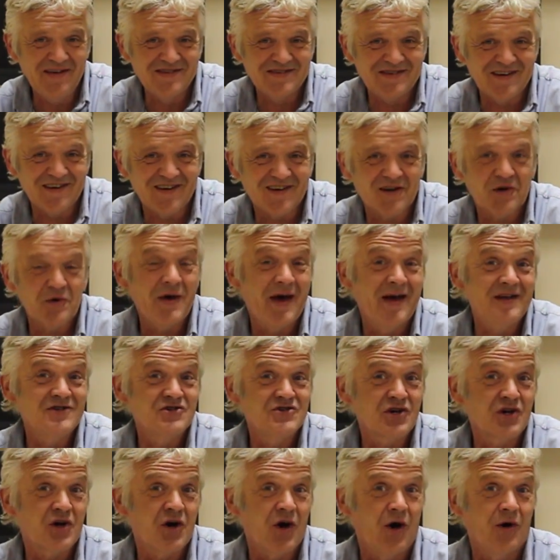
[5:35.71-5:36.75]
is it
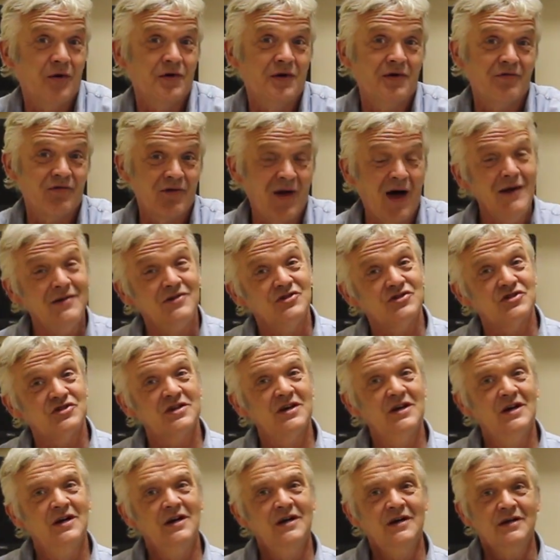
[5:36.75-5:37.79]
creates a cone of
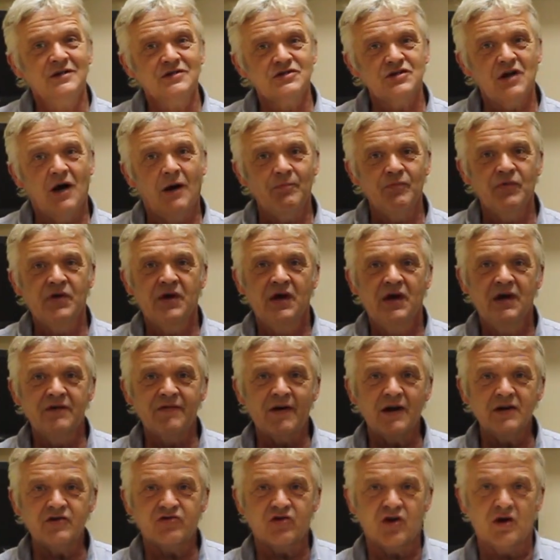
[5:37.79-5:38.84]
light. So if
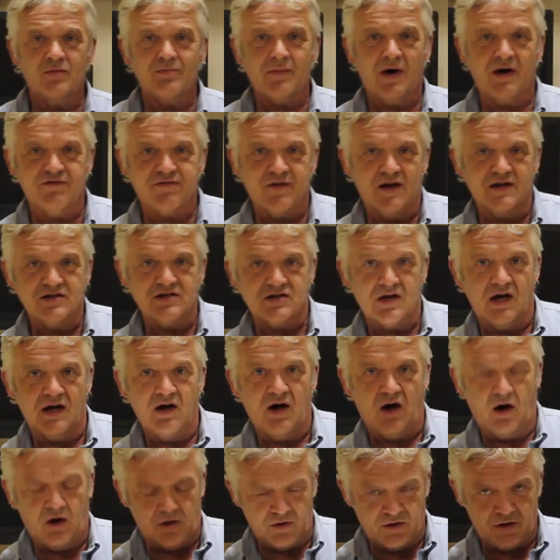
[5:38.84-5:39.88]
I turn my
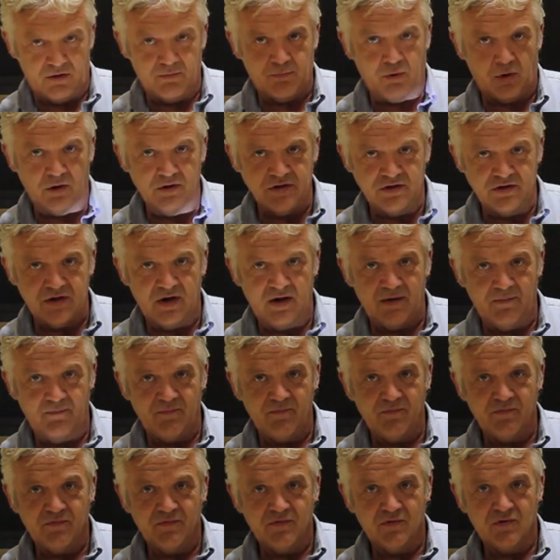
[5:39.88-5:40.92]
flashlight on and point it,
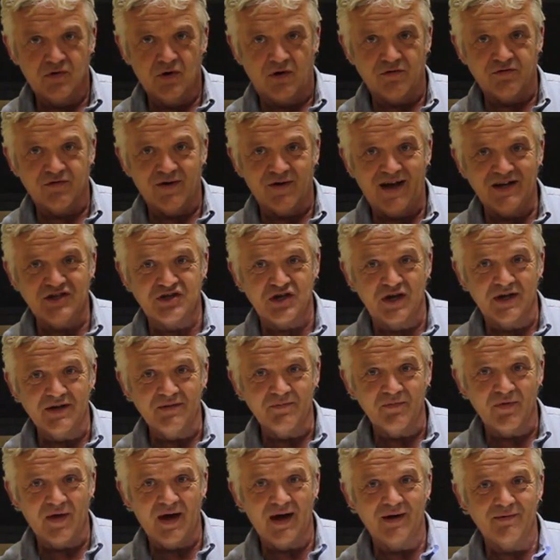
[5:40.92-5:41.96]
not
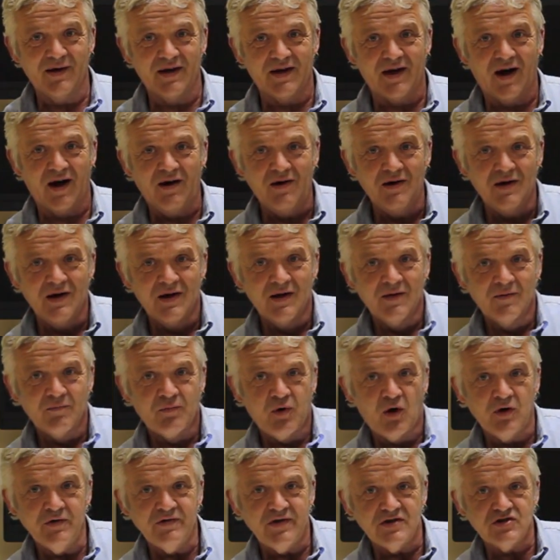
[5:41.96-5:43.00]
flashing, there we go,
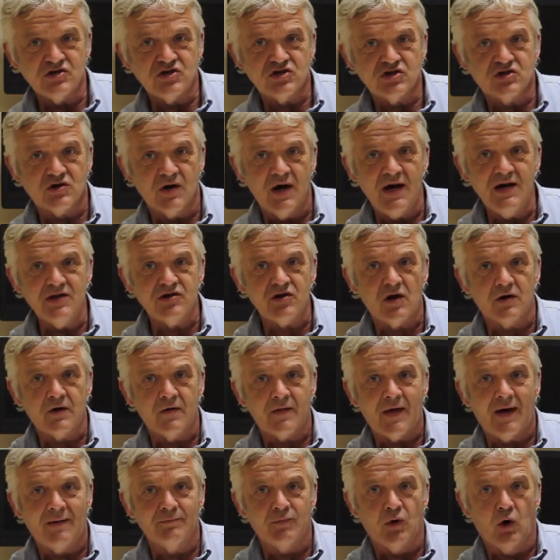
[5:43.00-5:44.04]
point it straight
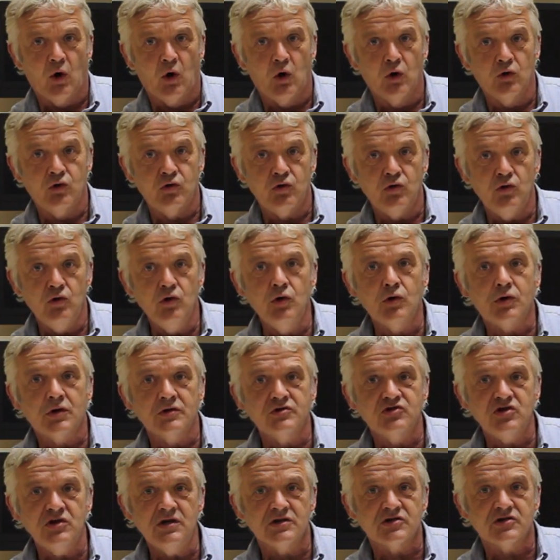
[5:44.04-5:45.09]
onto that board you
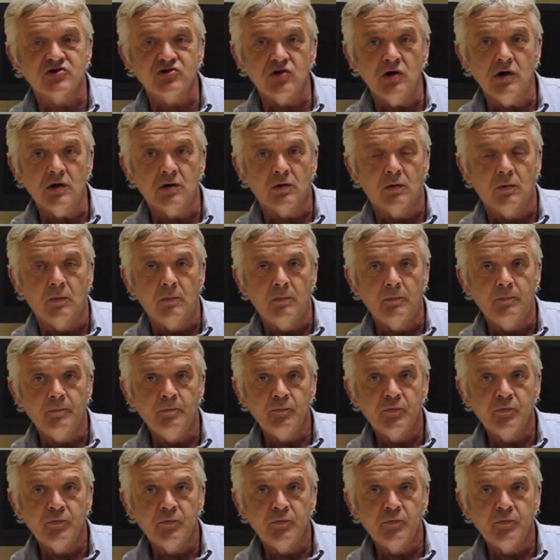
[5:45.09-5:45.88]
can see it's a circle.